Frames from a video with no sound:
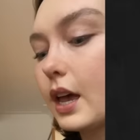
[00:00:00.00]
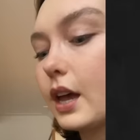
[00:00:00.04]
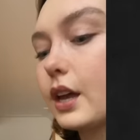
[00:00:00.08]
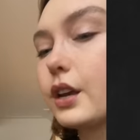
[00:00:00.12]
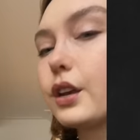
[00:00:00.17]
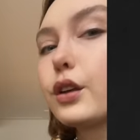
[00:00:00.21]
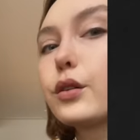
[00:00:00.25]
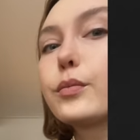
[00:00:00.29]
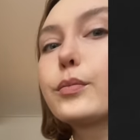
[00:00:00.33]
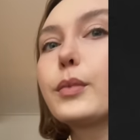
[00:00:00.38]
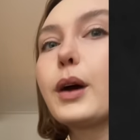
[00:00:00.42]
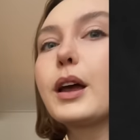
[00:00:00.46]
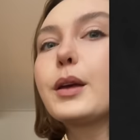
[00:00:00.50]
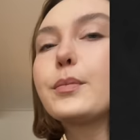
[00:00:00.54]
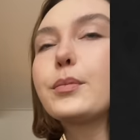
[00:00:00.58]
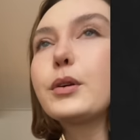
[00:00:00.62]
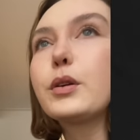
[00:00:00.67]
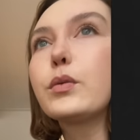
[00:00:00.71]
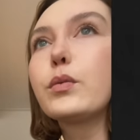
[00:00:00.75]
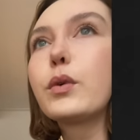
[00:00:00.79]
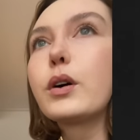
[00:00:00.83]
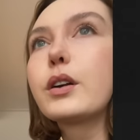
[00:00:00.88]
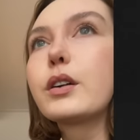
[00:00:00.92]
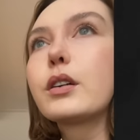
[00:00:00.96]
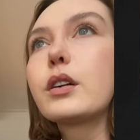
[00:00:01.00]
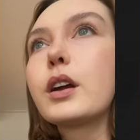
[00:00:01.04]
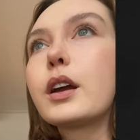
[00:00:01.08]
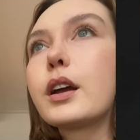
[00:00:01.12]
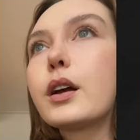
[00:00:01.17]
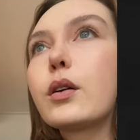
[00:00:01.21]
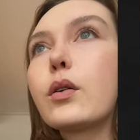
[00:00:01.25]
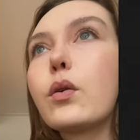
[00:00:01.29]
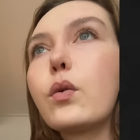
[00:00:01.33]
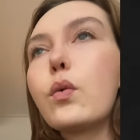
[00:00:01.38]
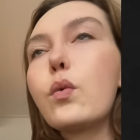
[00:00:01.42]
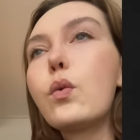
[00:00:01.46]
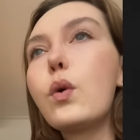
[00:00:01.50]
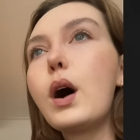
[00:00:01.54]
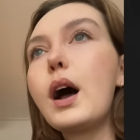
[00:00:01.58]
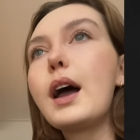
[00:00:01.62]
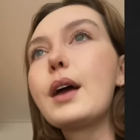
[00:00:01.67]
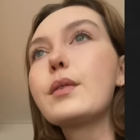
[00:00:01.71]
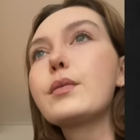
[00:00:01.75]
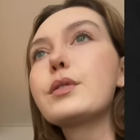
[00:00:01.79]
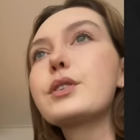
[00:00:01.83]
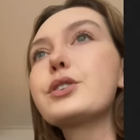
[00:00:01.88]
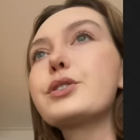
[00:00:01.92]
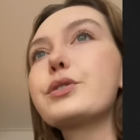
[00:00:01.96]
and you might be wondering why
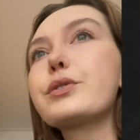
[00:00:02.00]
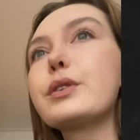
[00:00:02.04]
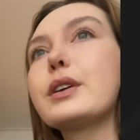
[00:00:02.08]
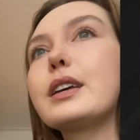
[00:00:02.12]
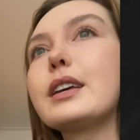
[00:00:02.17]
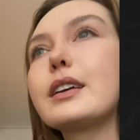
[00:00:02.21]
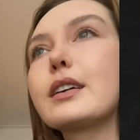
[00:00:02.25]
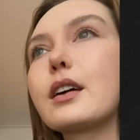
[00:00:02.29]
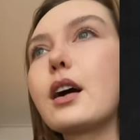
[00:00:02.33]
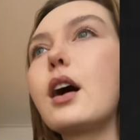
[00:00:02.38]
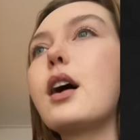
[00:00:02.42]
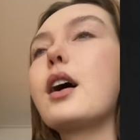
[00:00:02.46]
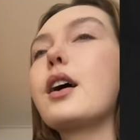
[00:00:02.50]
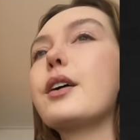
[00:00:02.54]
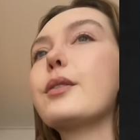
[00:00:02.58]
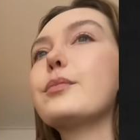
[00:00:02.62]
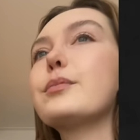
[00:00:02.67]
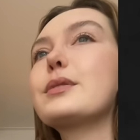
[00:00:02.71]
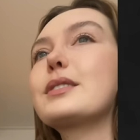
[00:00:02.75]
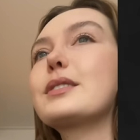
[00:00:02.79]
would you eat carbs